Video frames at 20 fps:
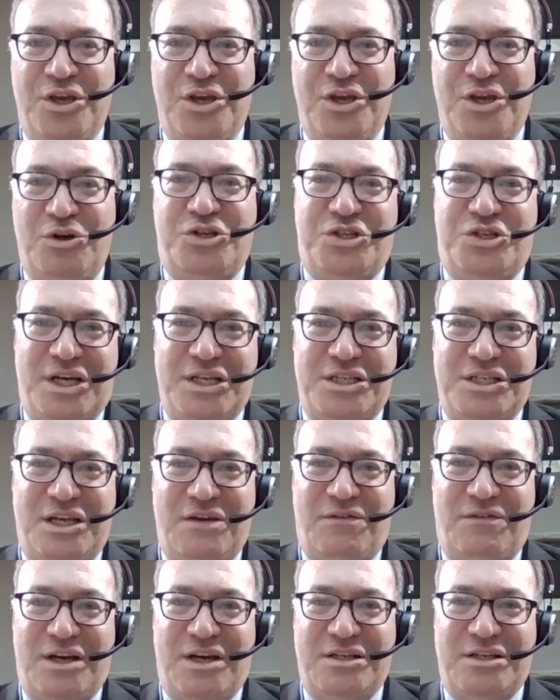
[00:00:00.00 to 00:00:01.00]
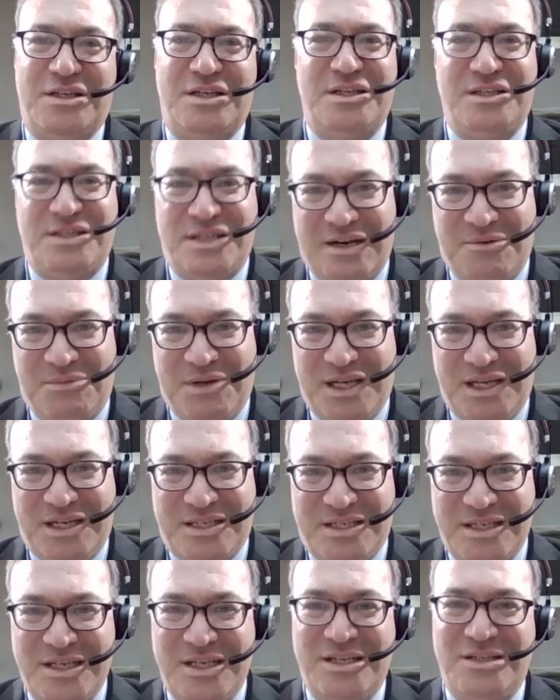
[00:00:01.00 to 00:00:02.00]
which does give us 10
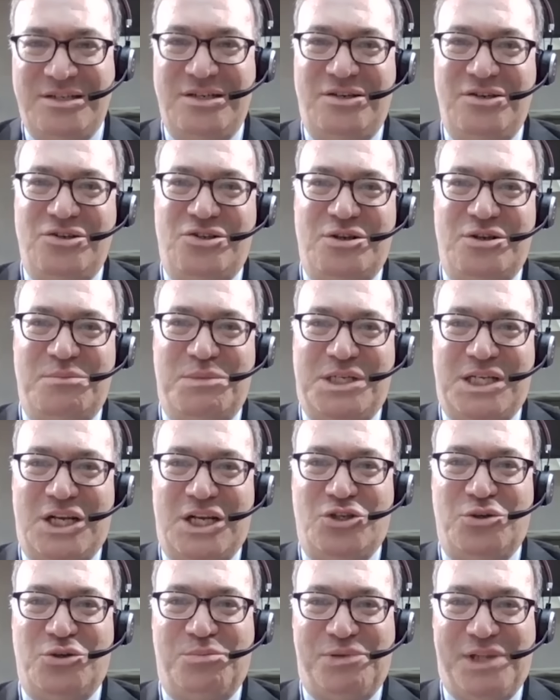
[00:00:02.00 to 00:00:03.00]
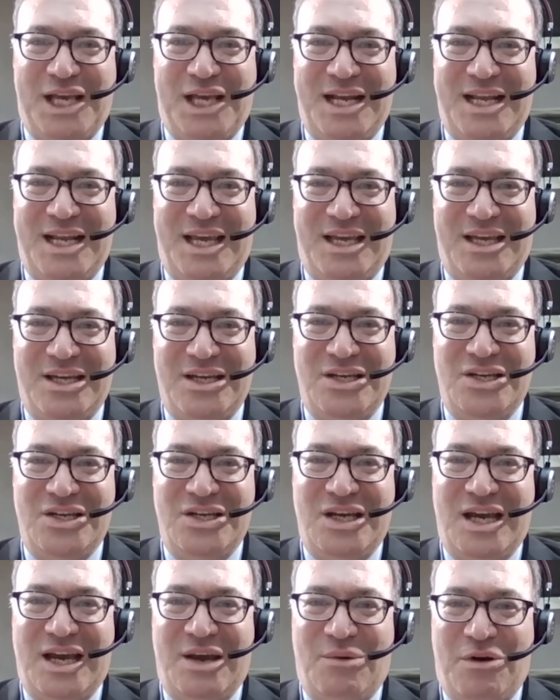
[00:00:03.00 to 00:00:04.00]
weeks to do some potential planning.
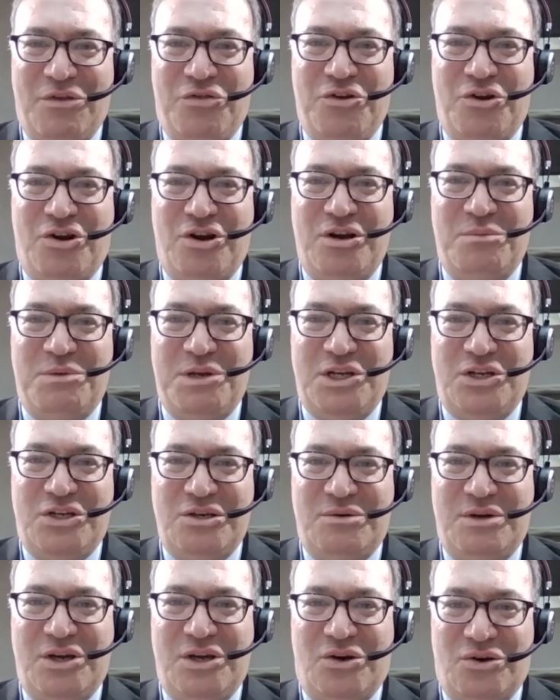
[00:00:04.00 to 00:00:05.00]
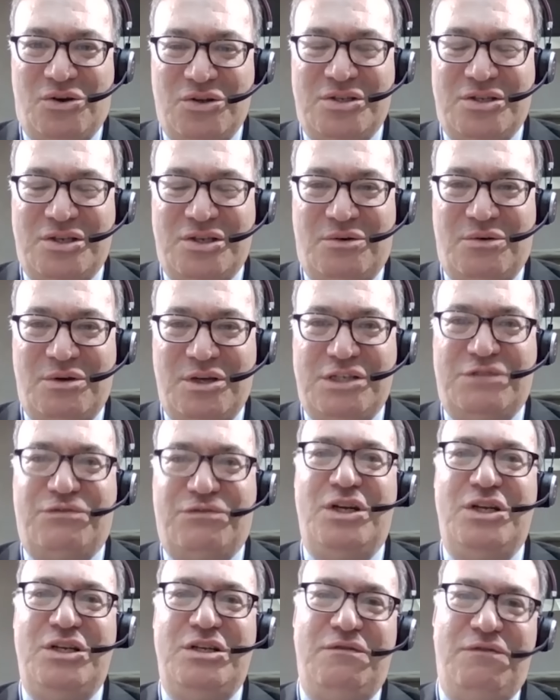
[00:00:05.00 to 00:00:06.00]
And what they're going to be doing also is for
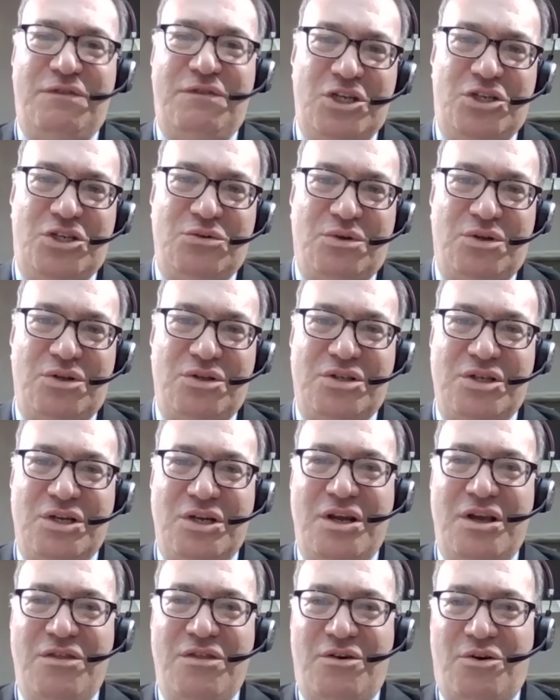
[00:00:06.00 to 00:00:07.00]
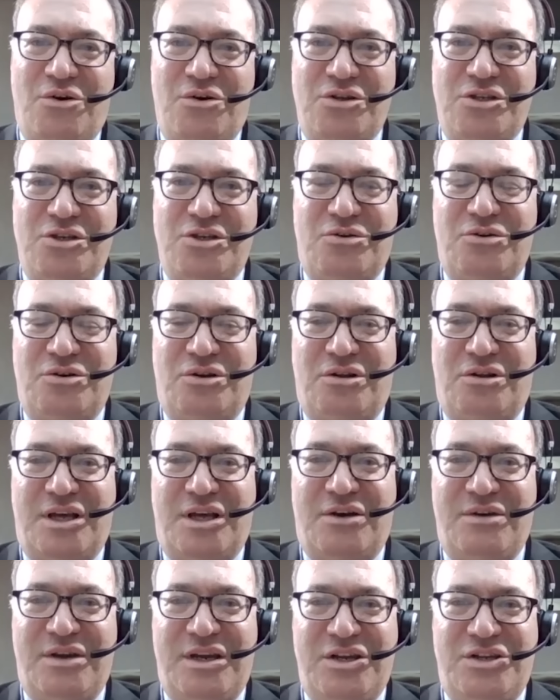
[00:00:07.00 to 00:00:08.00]
individuals, they're also going to
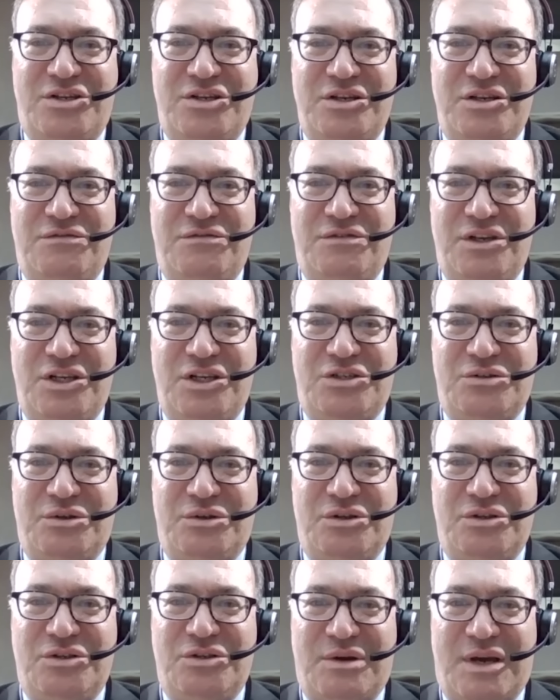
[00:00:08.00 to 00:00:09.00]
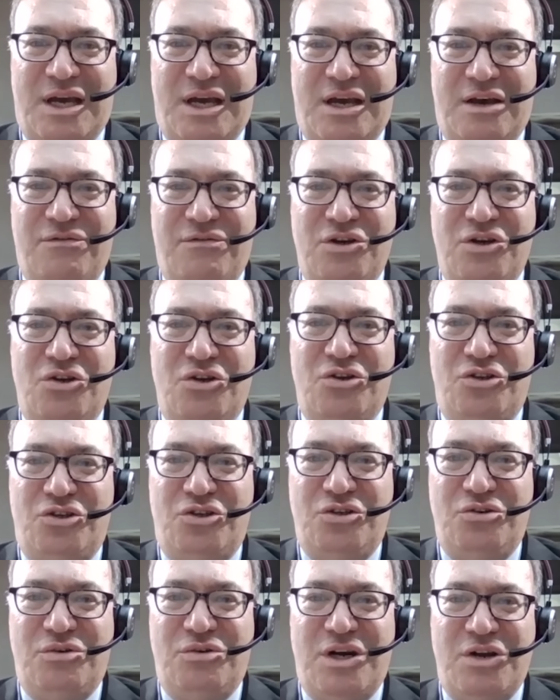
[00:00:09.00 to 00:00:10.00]
allow each individual to have
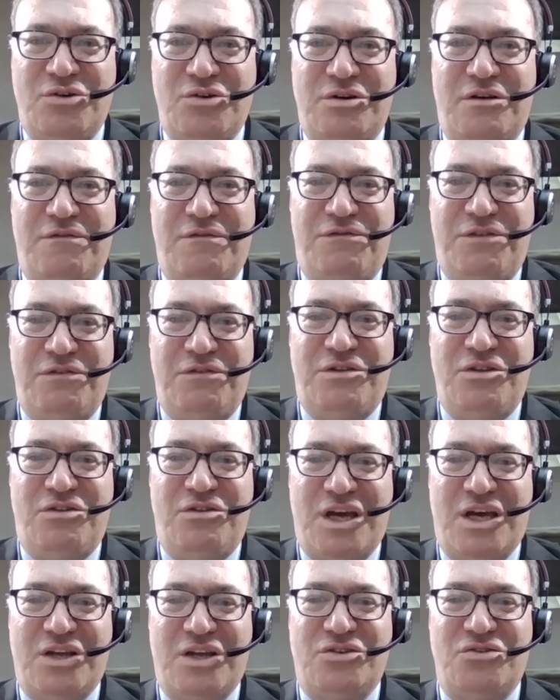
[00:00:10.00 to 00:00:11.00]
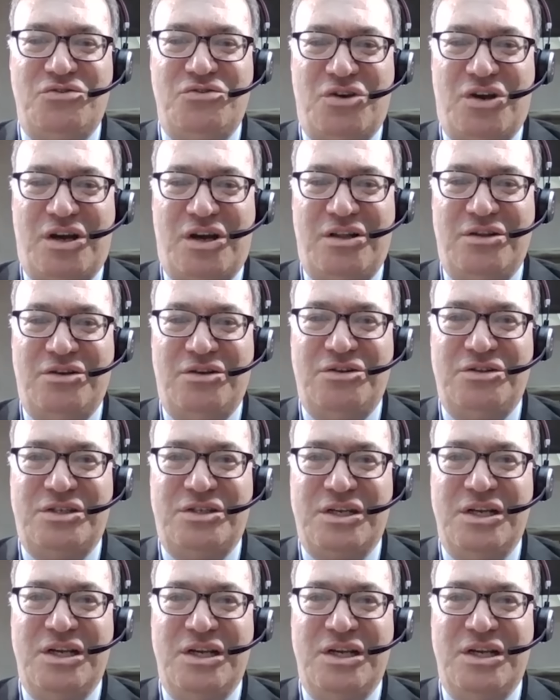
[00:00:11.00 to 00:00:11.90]
$250,000